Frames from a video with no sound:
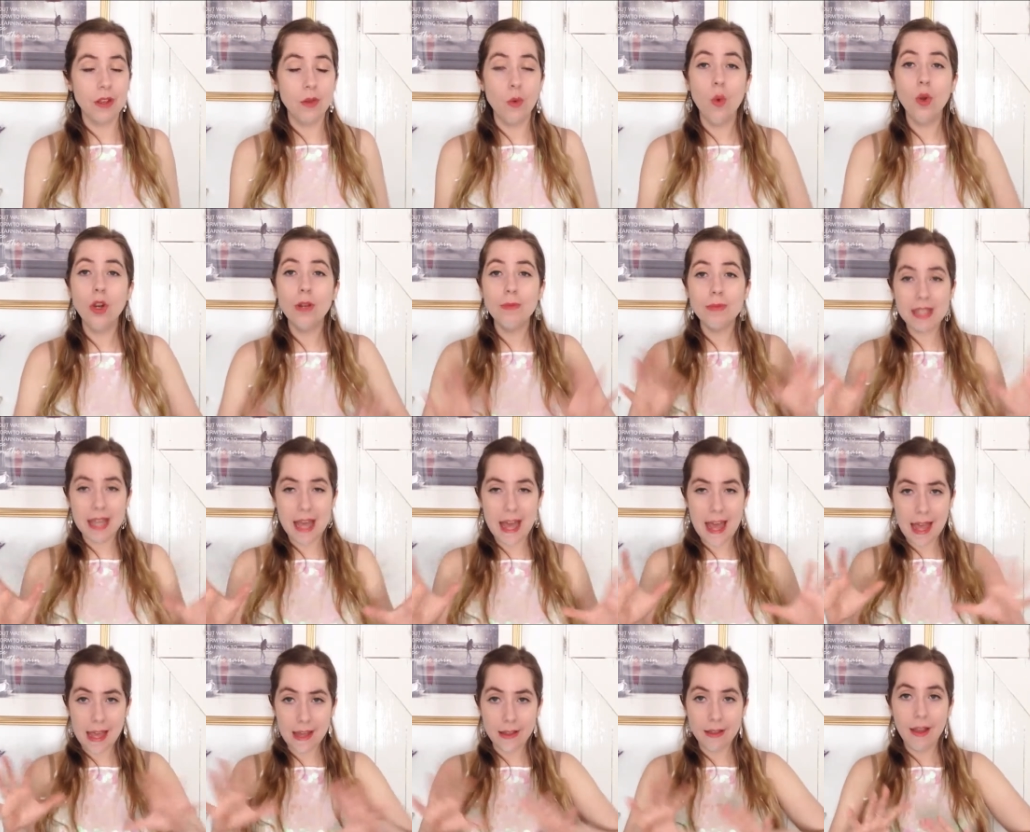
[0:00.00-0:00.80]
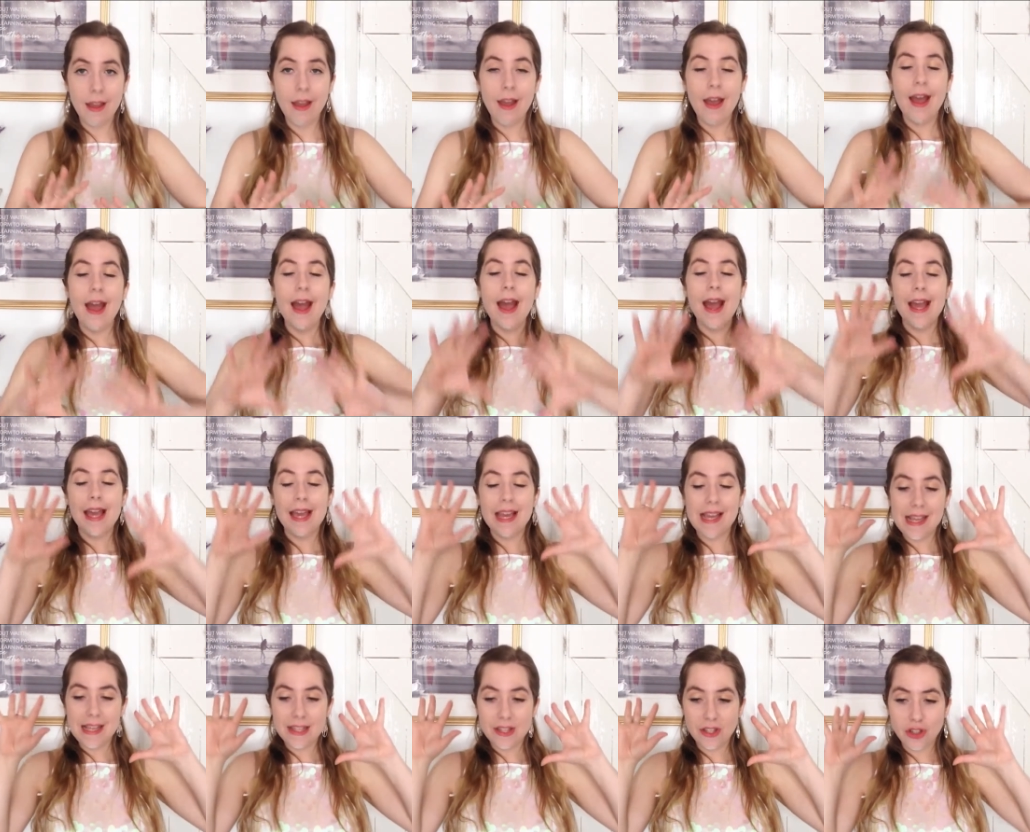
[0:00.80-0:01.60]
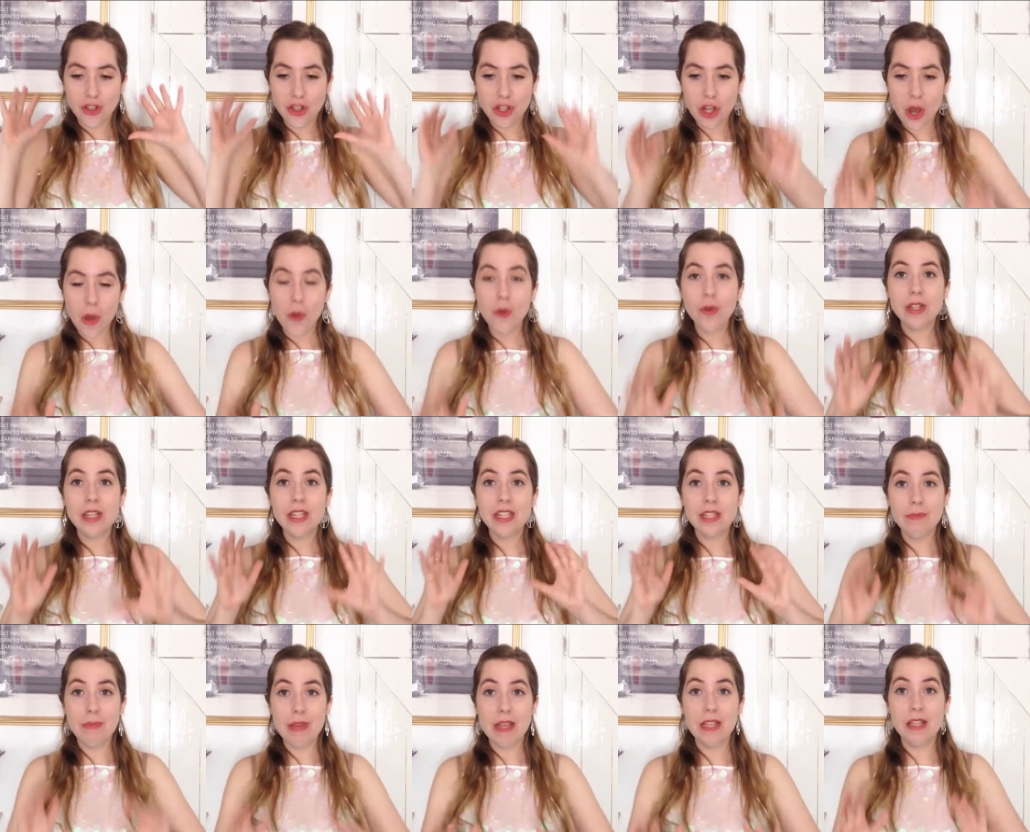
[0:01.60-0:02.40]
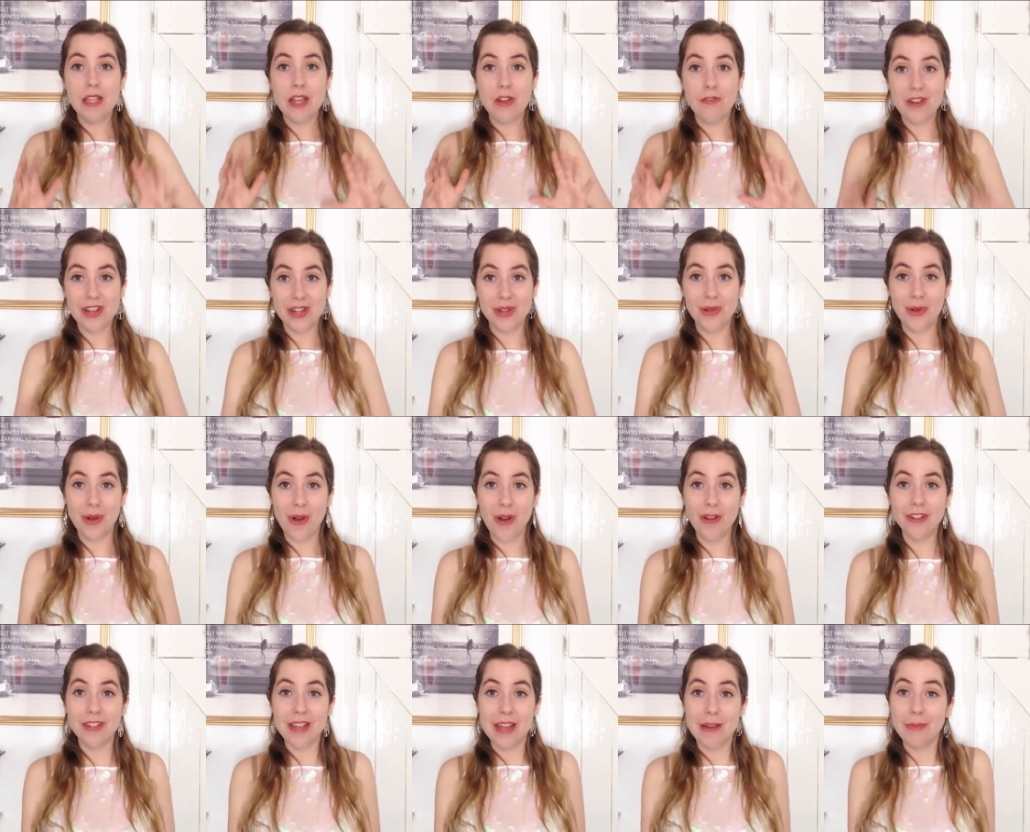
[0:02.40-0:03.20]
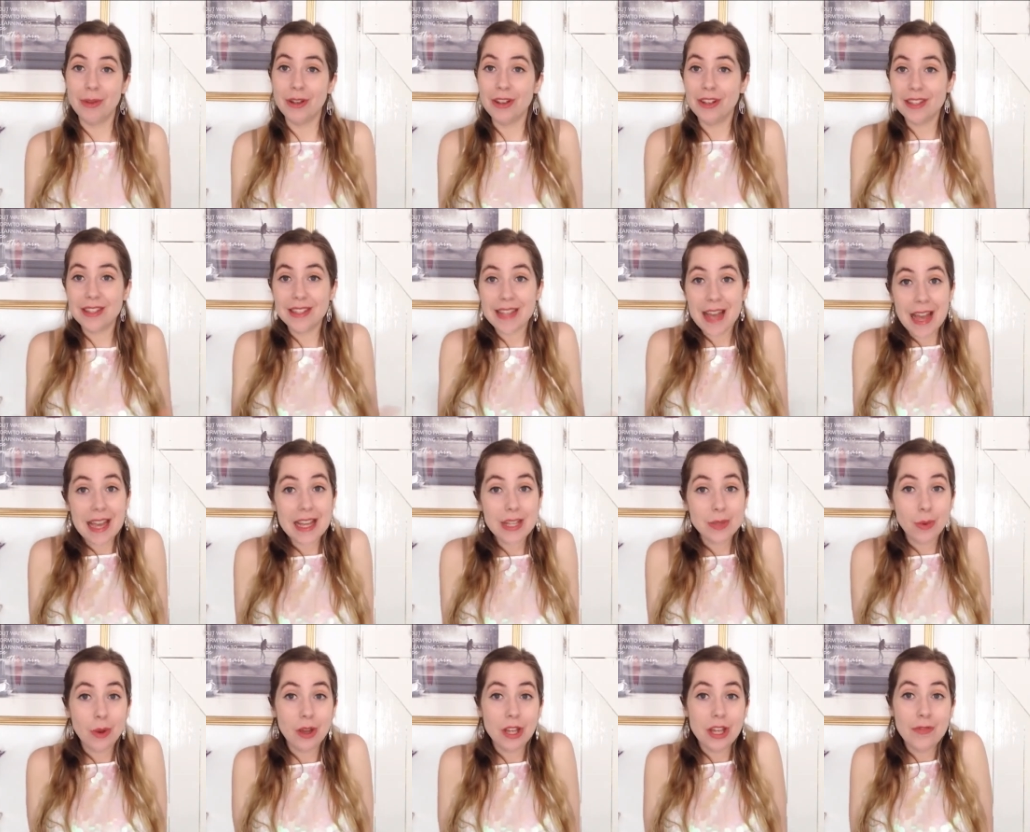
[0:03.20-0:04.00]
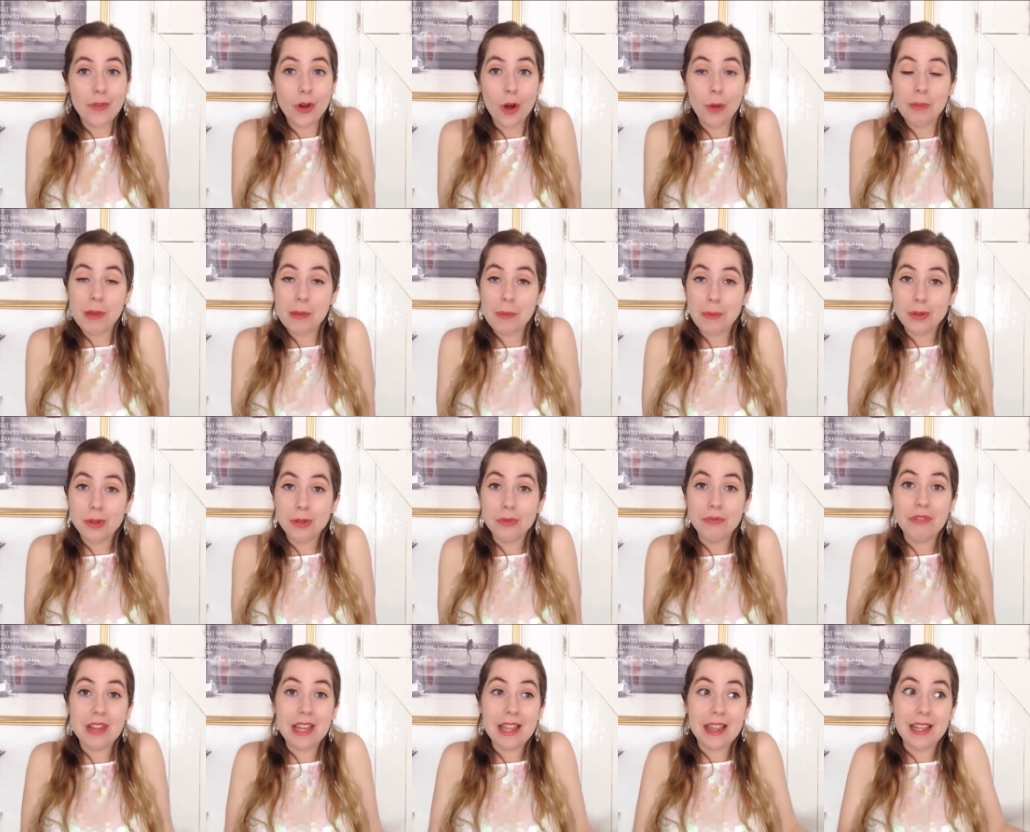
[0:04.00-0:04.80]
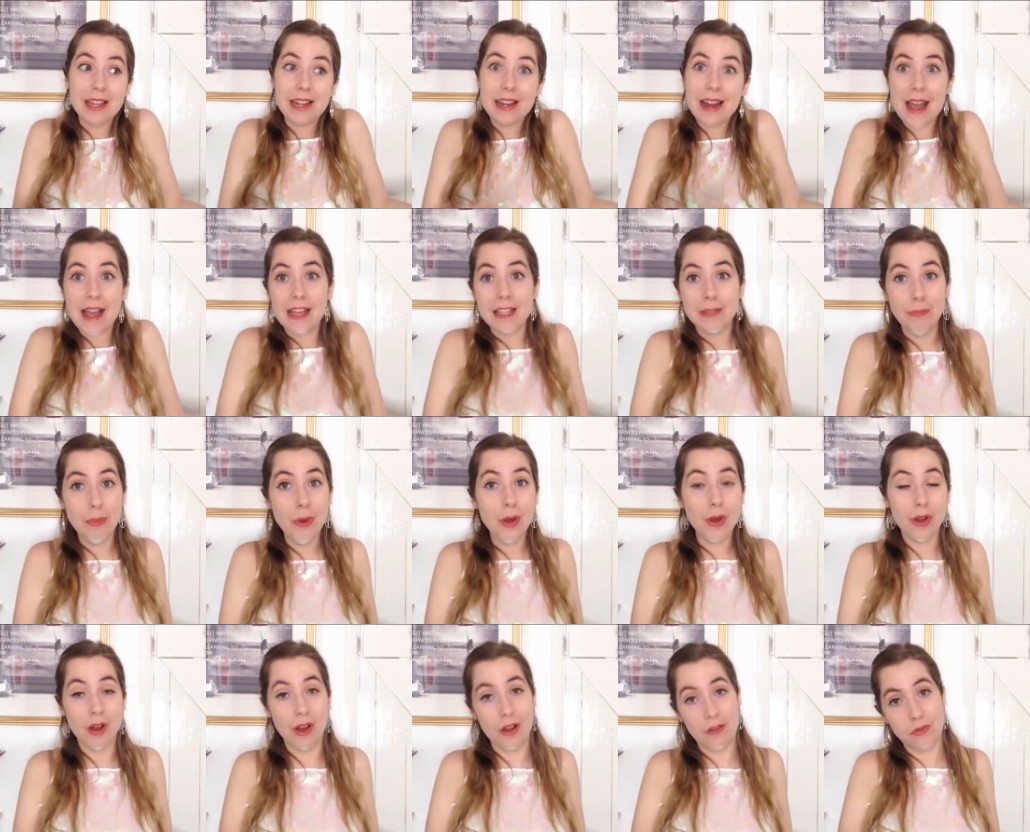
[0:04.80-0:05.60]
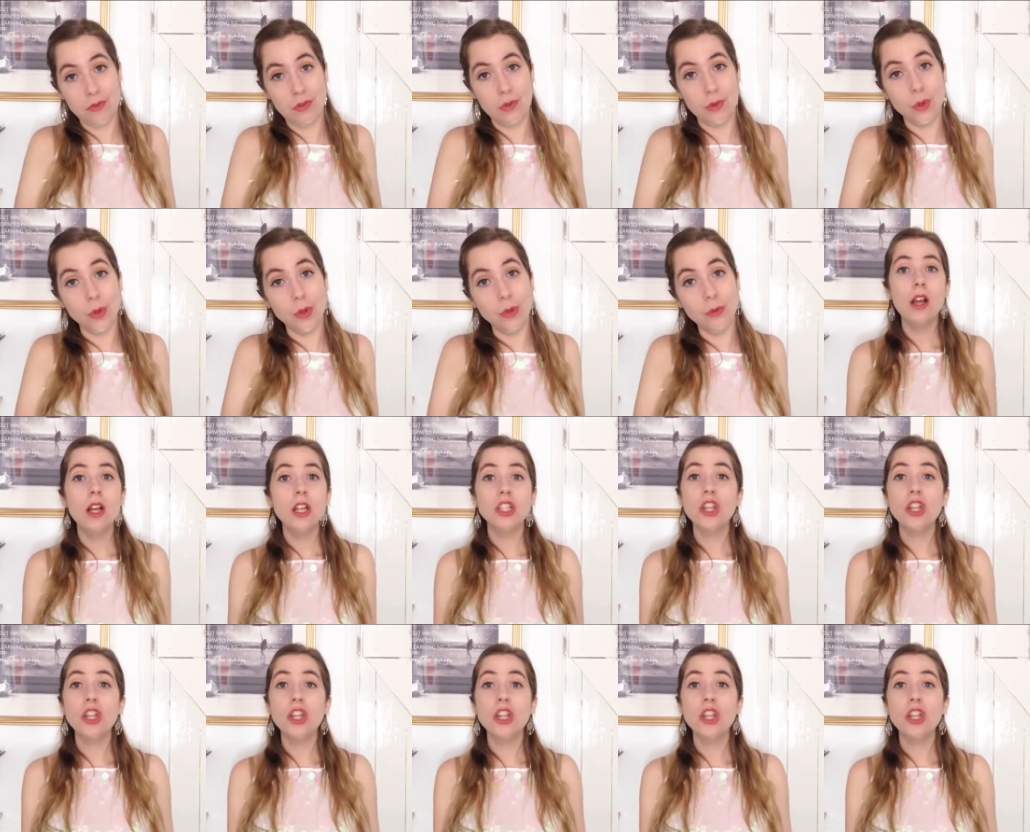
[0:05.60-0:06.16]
All I'm saying is don't dismiss the original content, because that is why you've got people to read the next book after all.